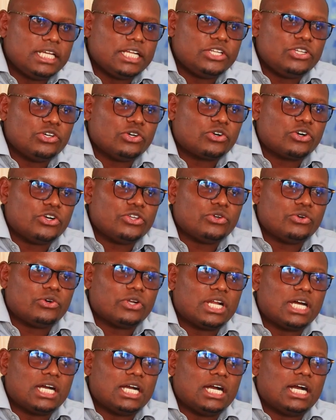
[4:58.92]
ne lioko
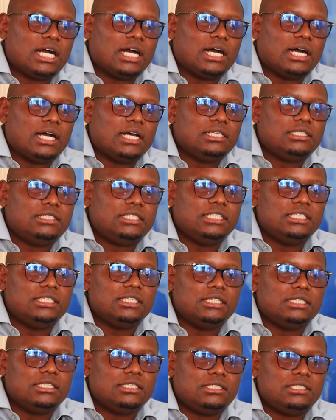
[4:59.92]
nyoranga
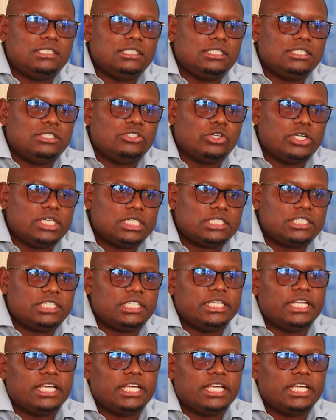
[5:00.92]
chi joint